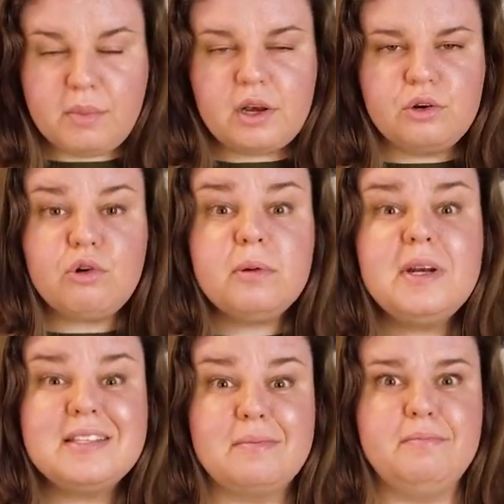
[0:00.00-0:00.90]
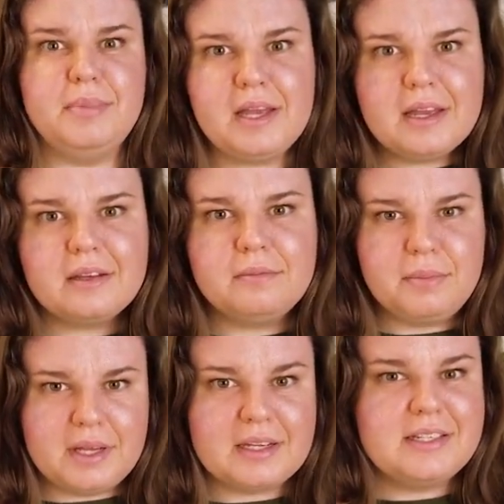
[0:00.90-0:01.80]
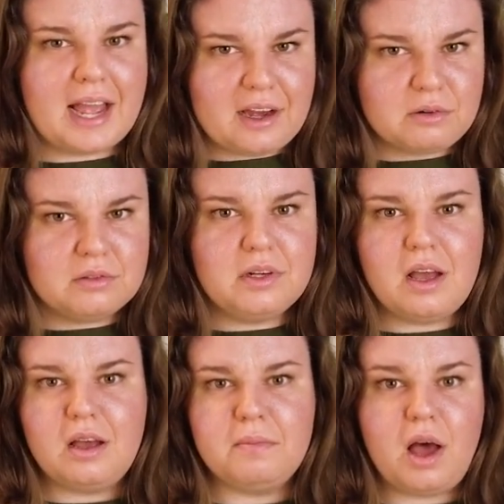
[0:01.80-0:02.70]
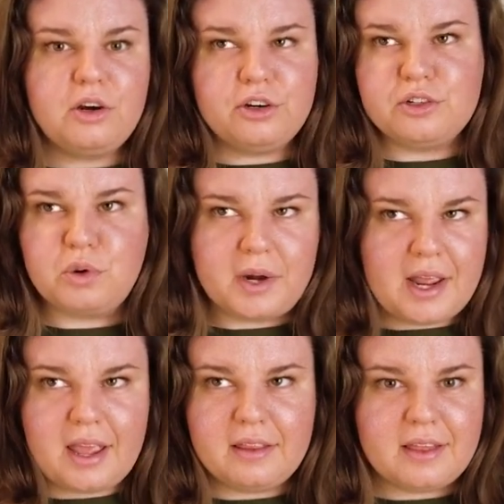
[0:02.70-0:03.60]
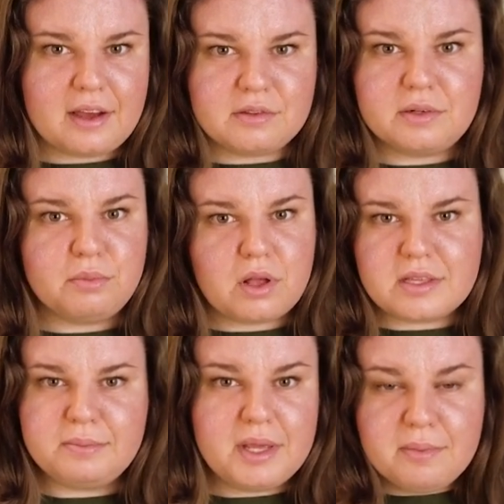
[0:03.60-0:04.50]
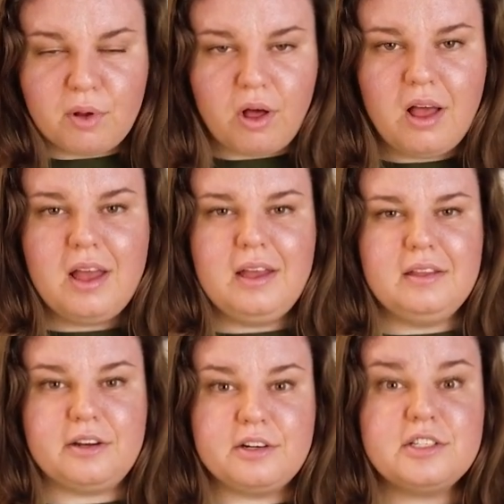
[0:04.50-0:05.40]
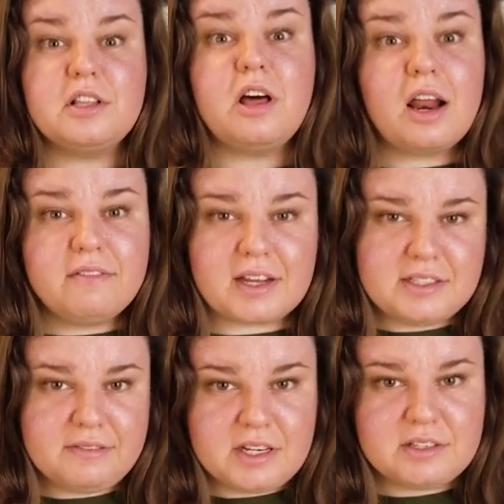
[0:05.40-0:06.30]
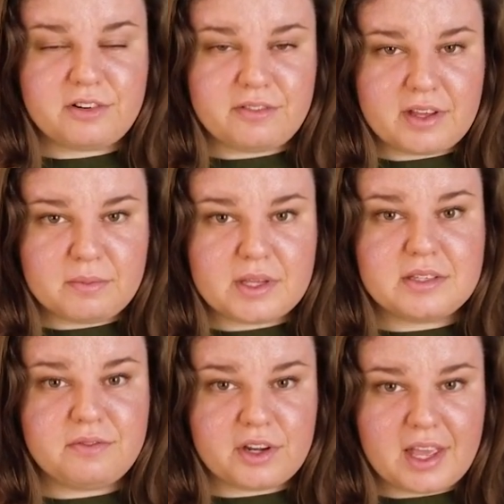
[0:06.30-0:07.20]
But Norman is a big, big town, 128,000 plus people. There are just a lot of activities for families and for